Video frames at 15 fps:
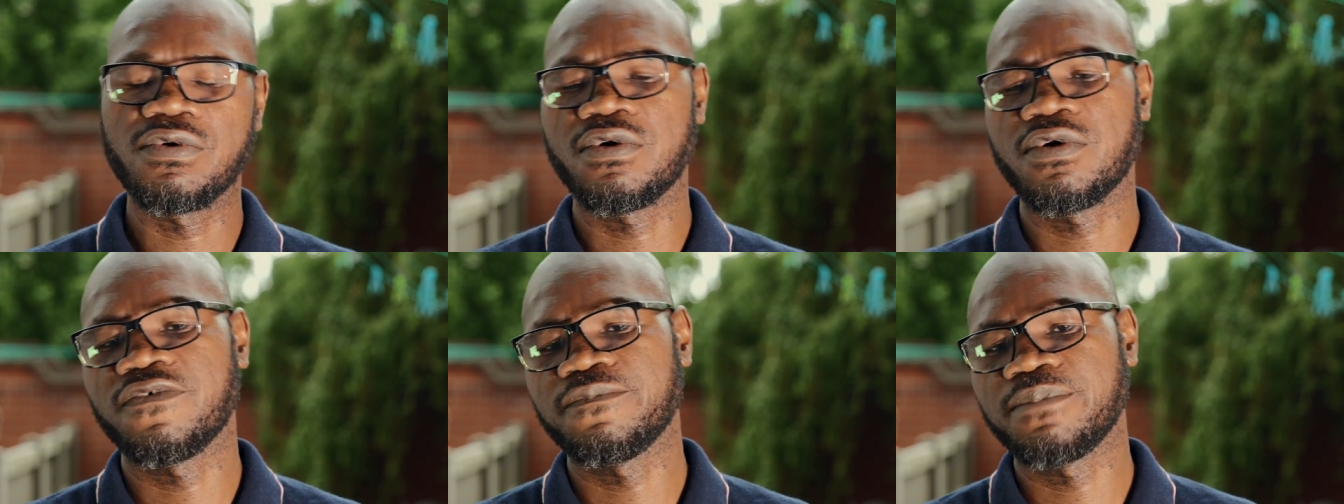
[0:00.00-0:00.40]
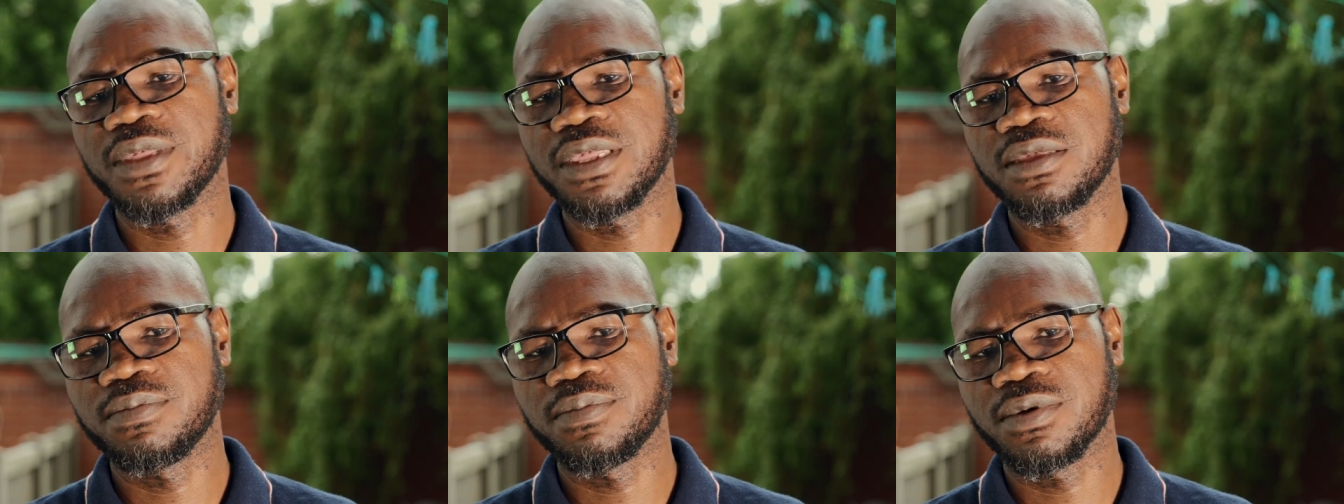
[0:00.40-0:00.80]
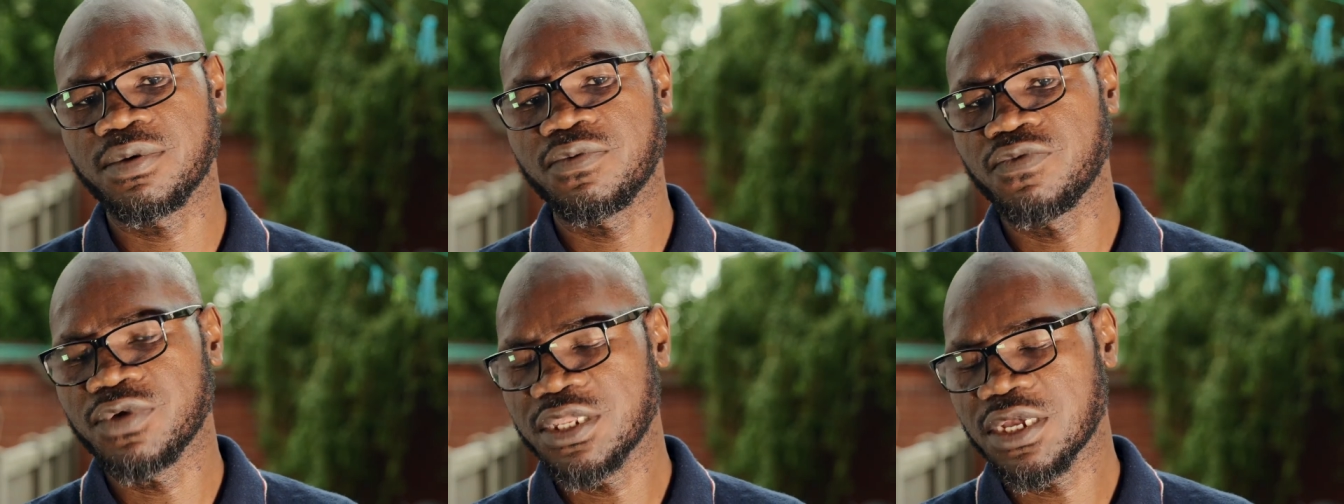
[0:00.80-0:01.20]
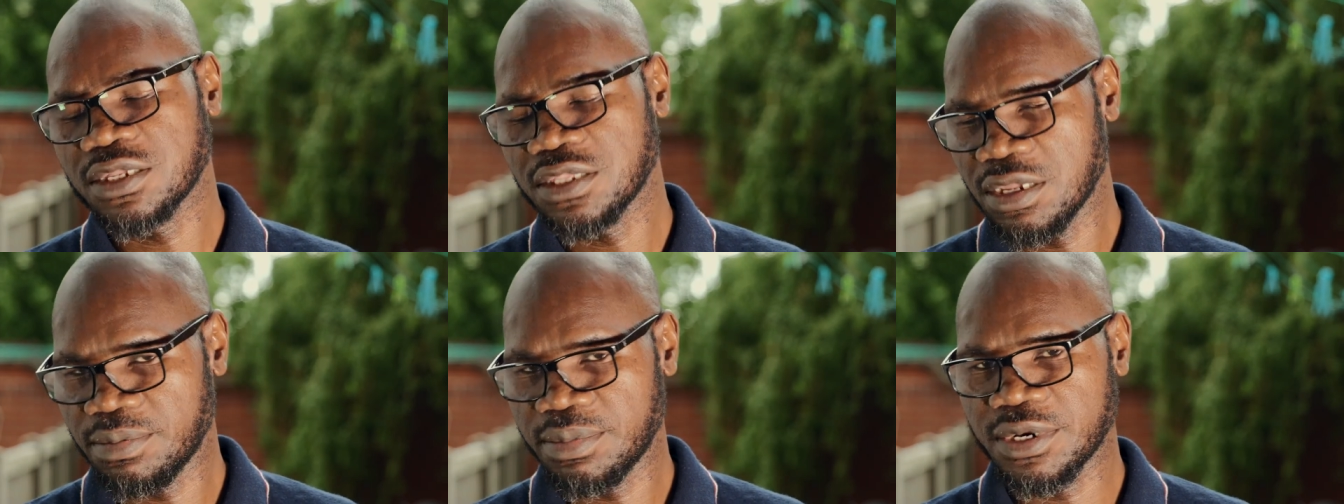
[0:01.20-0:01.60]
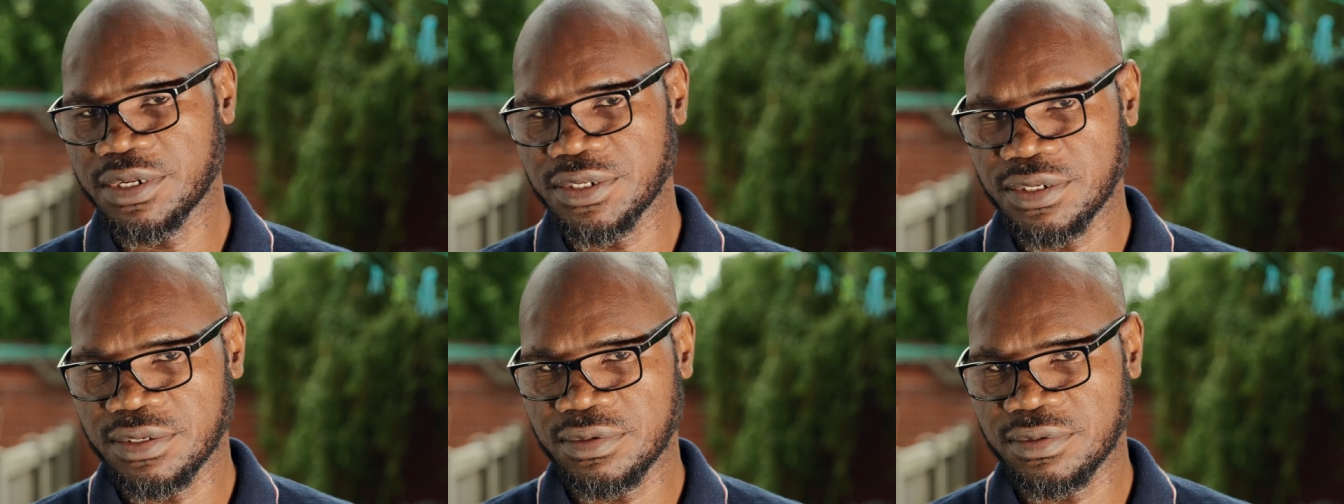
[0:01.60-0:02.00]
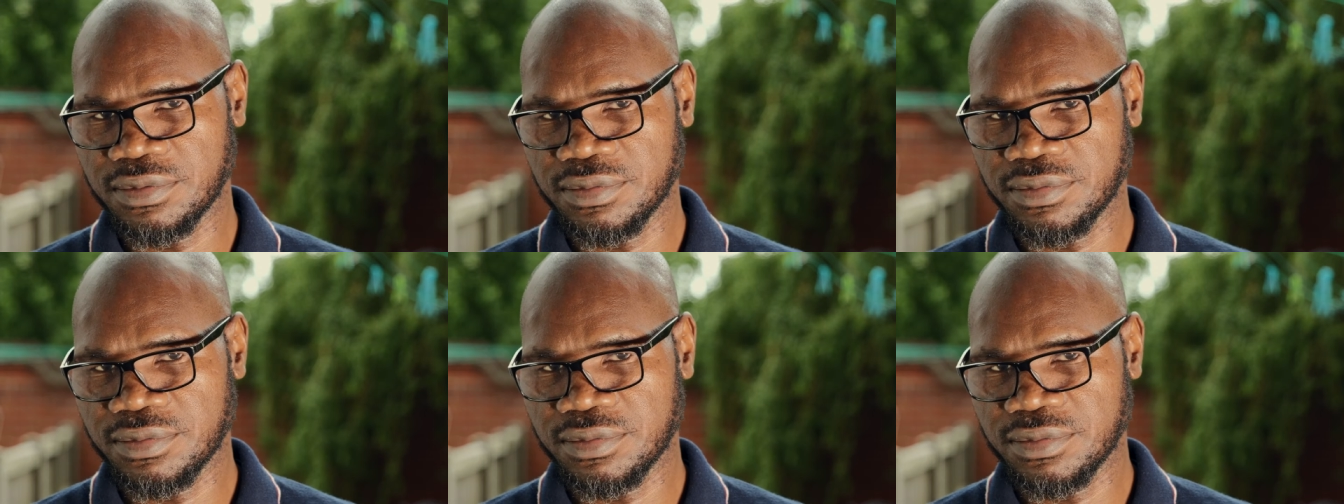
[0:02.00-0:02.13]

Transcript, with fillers: of people without depression.